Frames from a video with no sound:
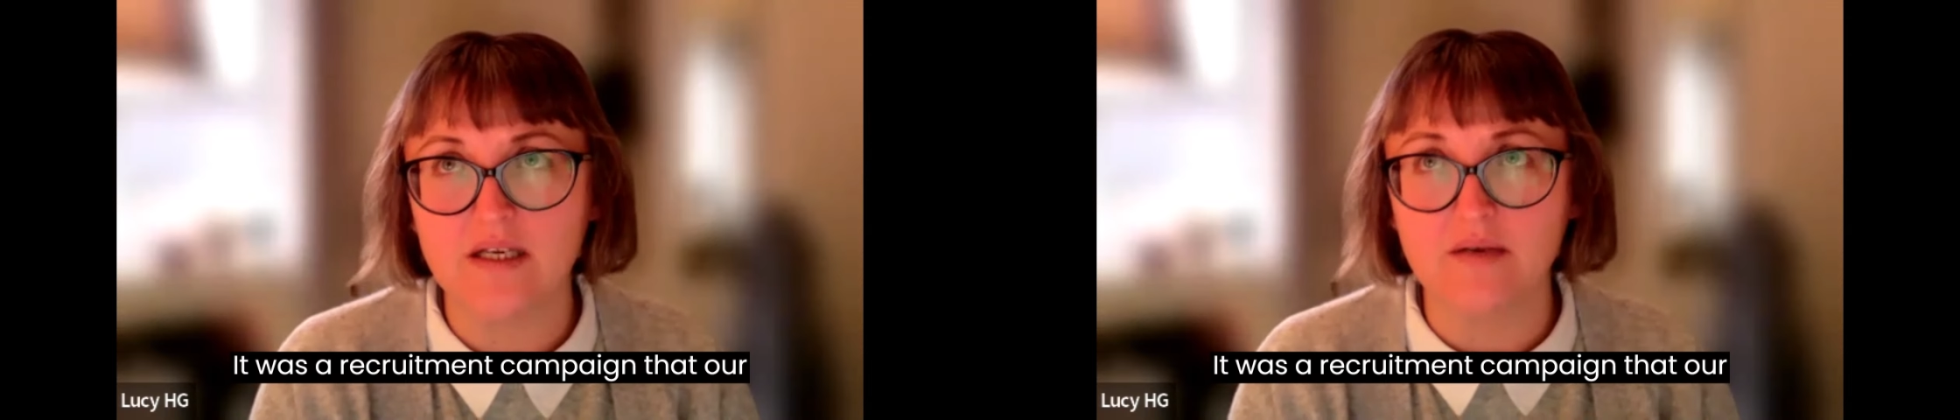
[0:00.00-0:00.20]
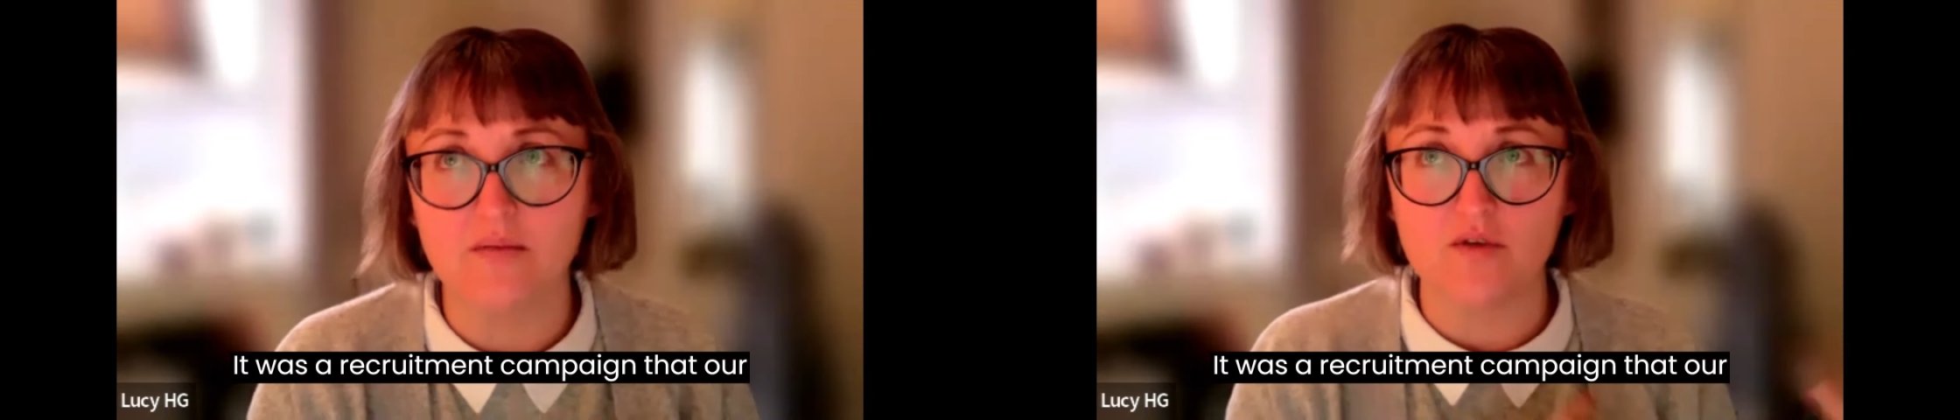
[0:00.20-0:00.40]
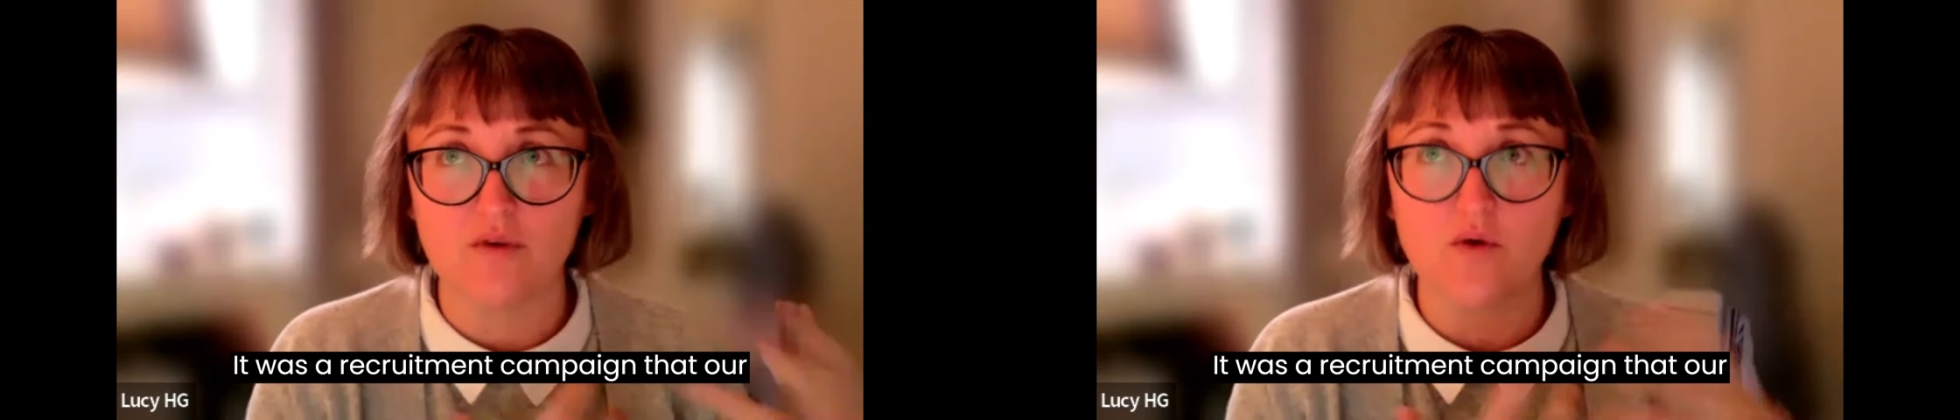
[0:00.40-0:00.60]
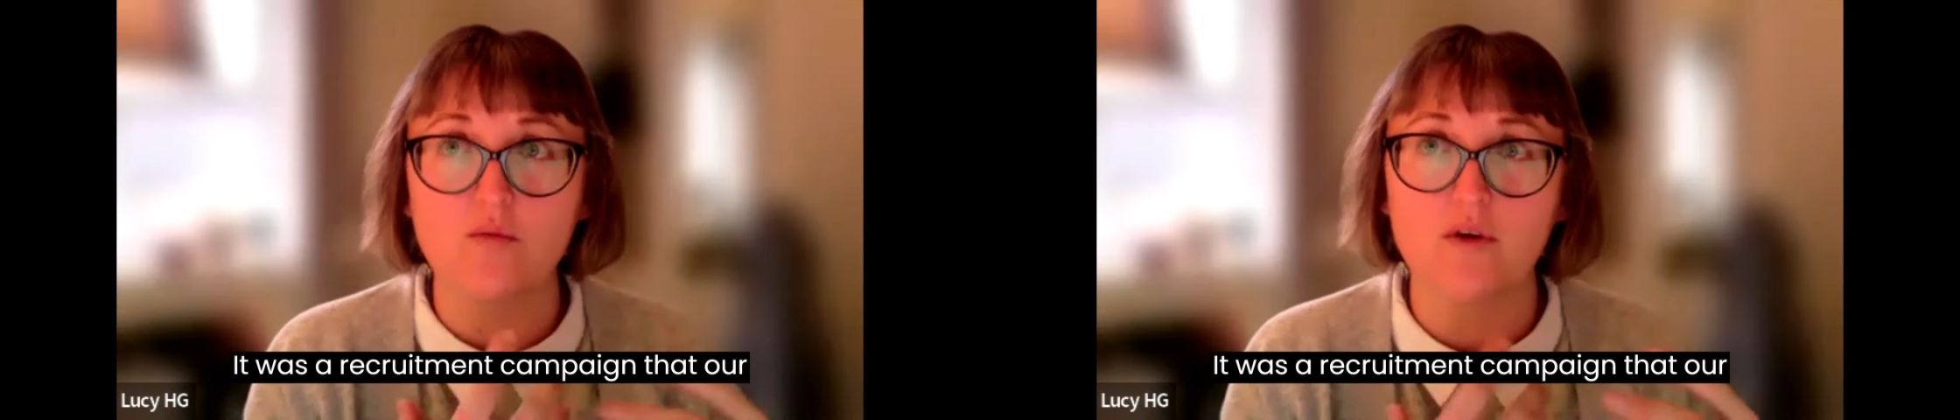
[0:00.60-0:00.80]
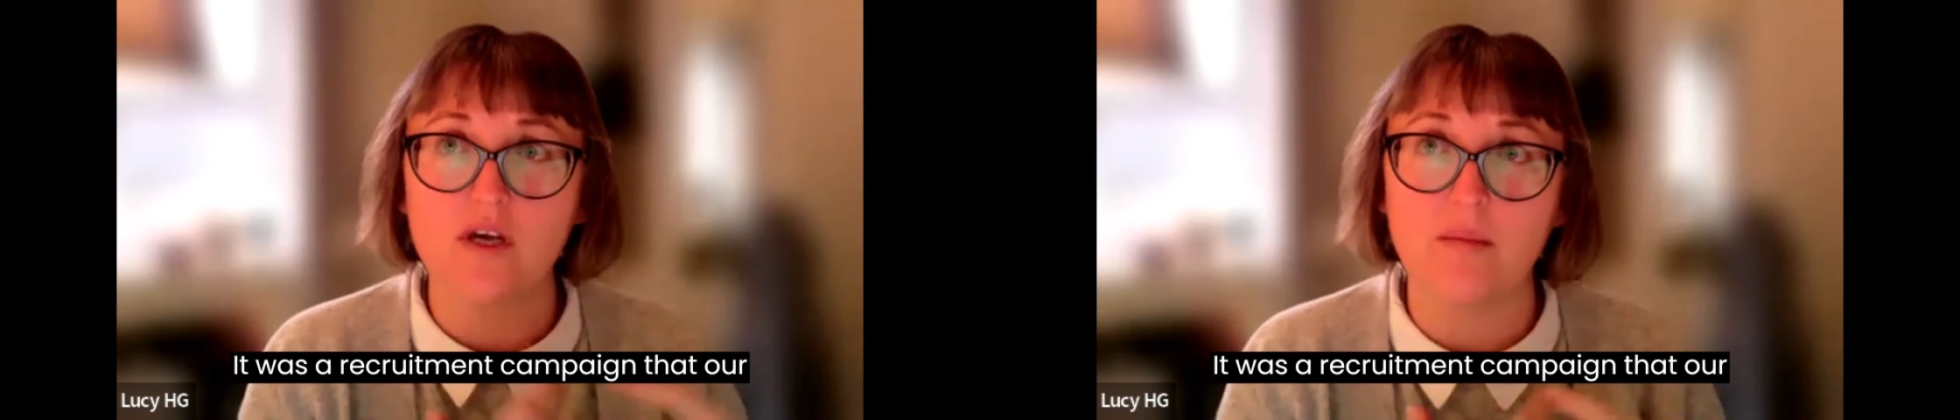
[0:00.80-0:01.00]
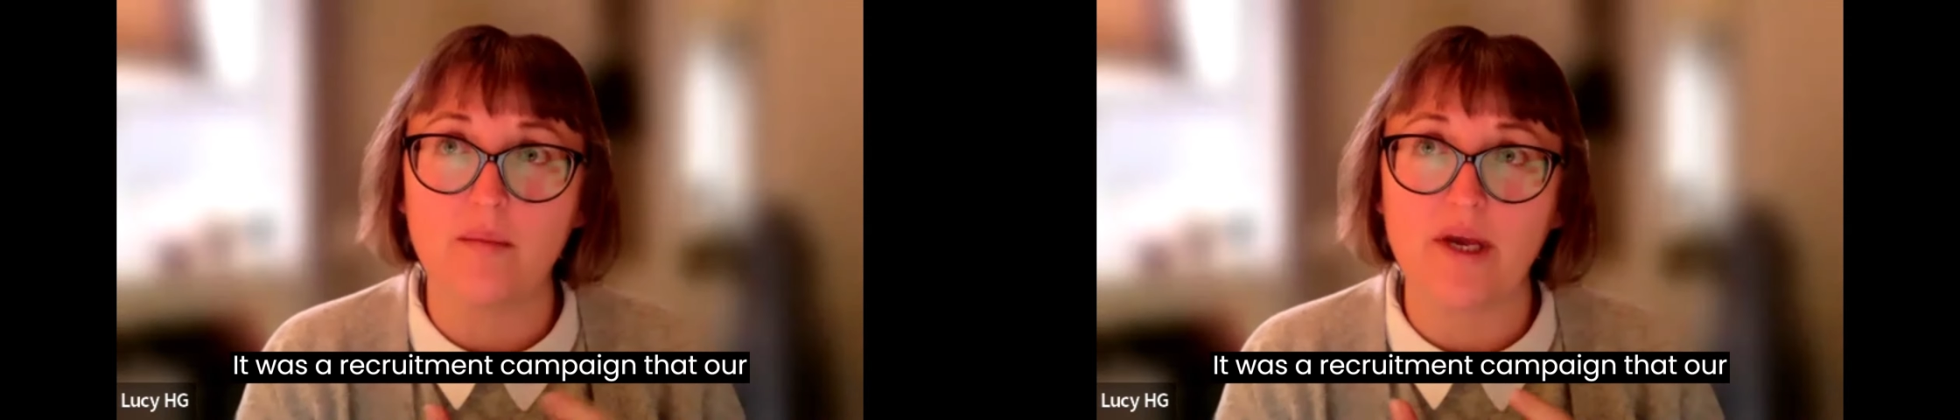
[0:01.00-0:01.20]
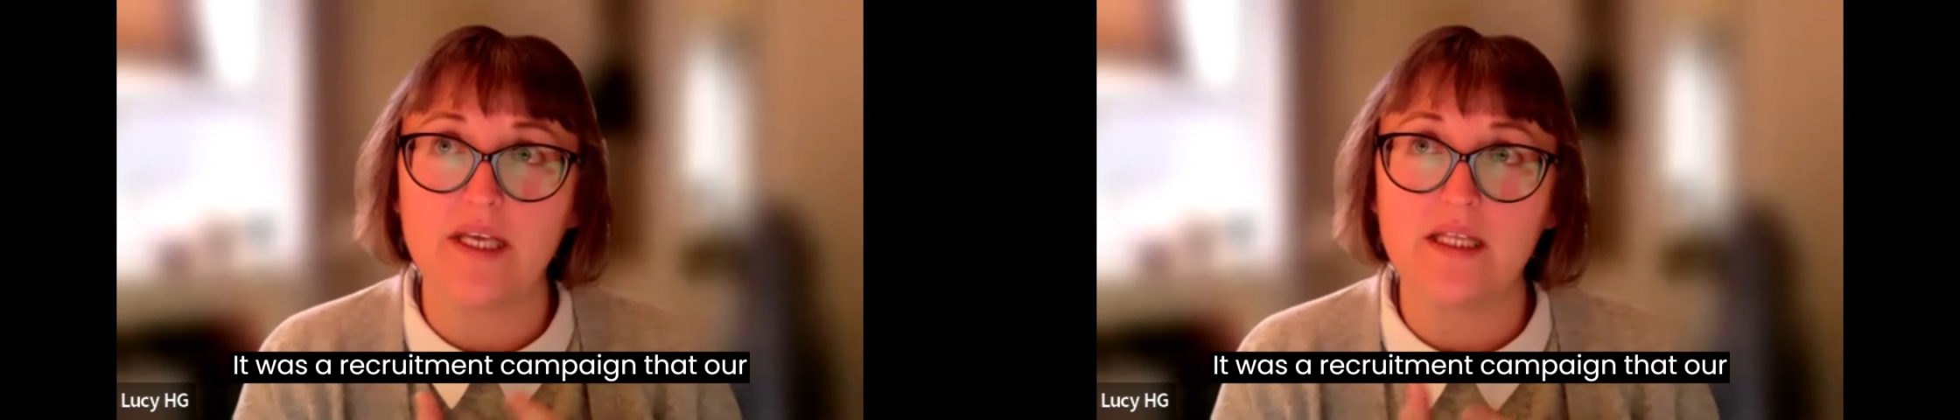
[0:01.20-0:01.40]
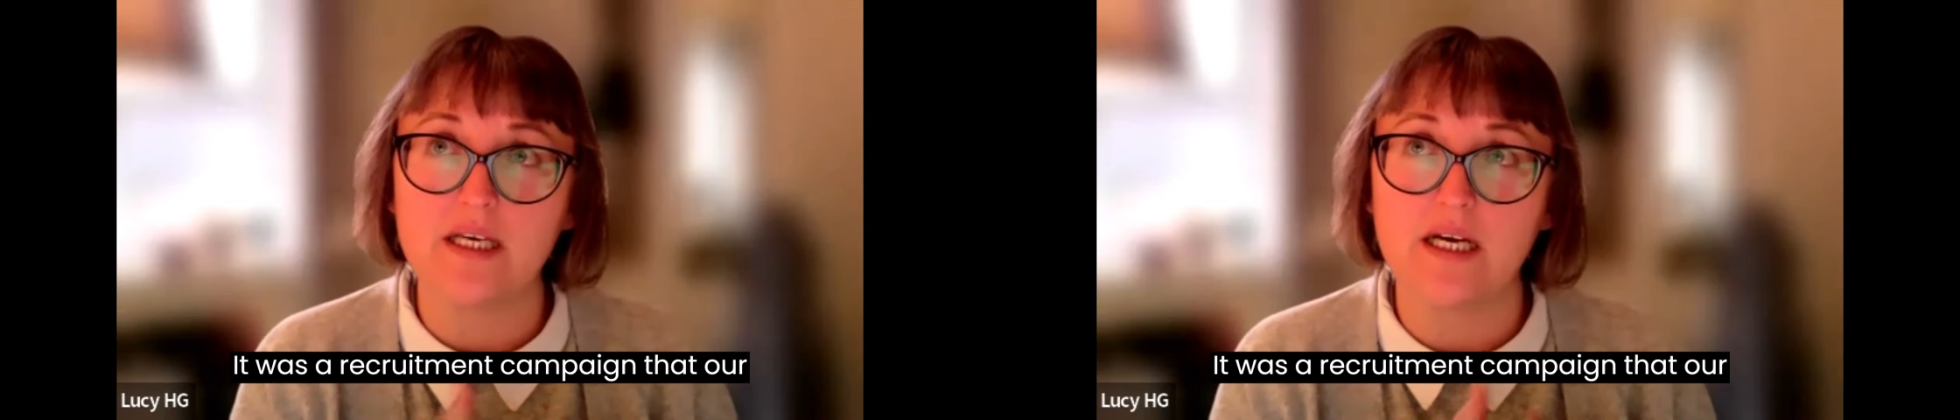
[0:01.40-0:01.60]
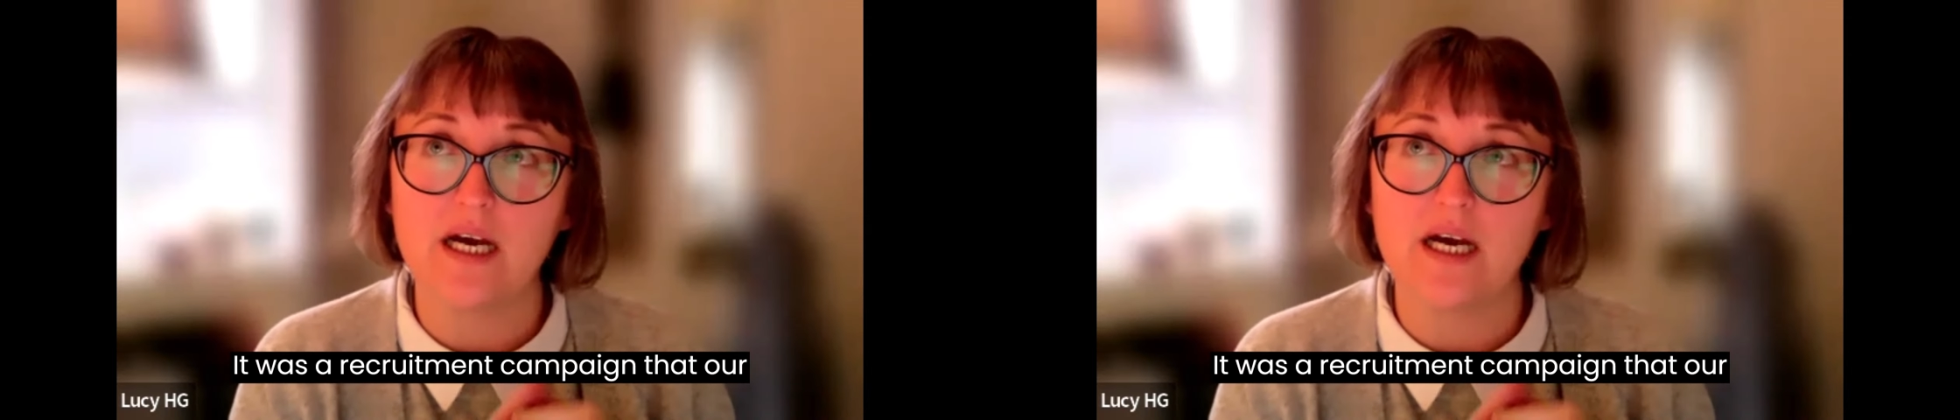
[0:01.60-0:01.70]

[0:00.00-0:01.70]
it, was a recruitment campaign that